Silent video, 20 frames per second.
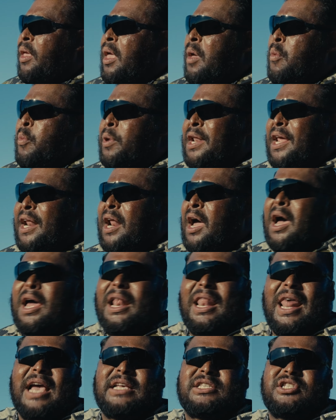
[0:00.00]
we did a
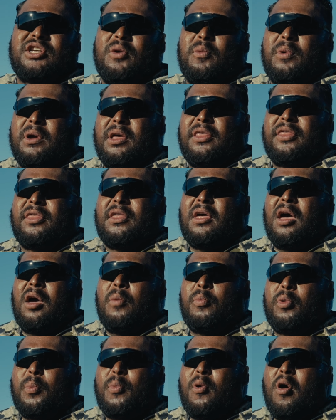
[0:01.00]
hunt last year with
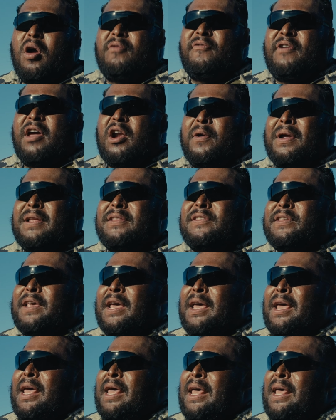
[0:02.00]
uh, Purple Heart veterans
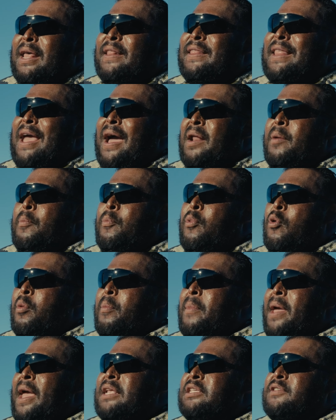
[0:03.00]
down in Port
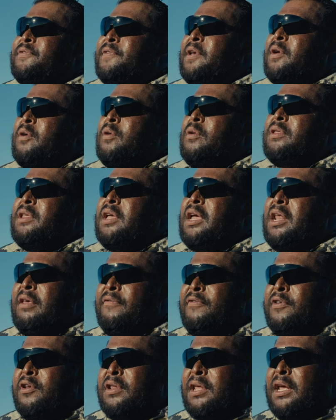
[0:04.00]
Mansfield. And
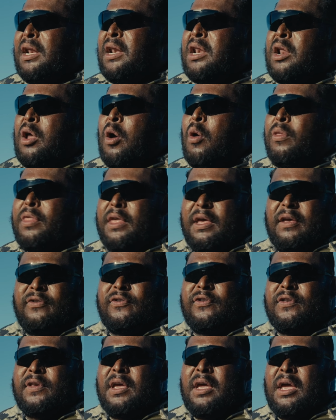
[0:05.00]
if you didn't know
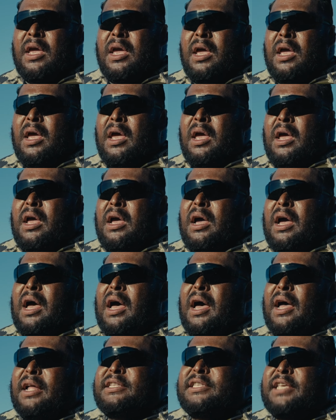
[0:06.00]
this,
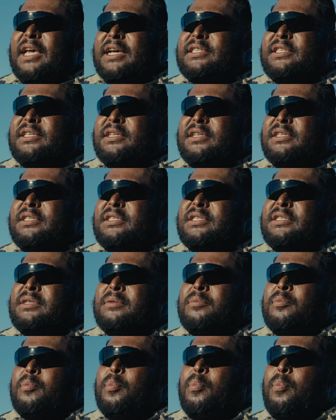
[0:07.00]
uh, Texas,
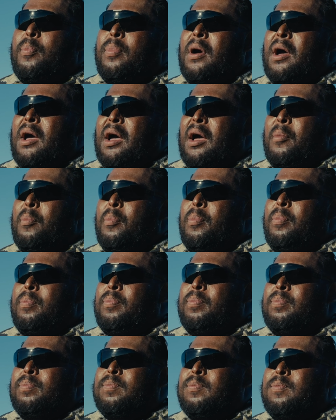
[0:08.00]
uh,
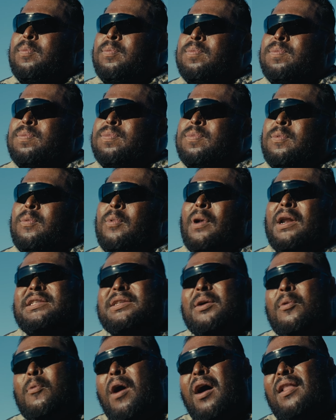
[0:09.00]
what is
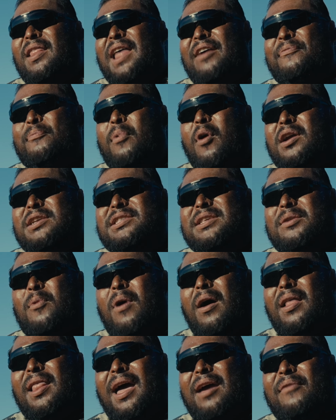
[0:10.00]
it? Wildlife Parks and
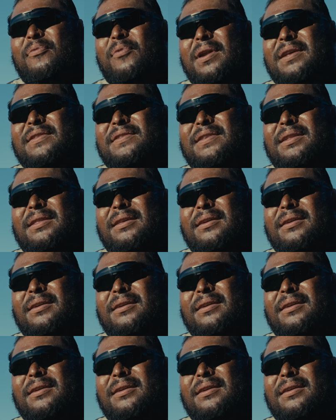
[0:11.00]
Wildlife? What is it?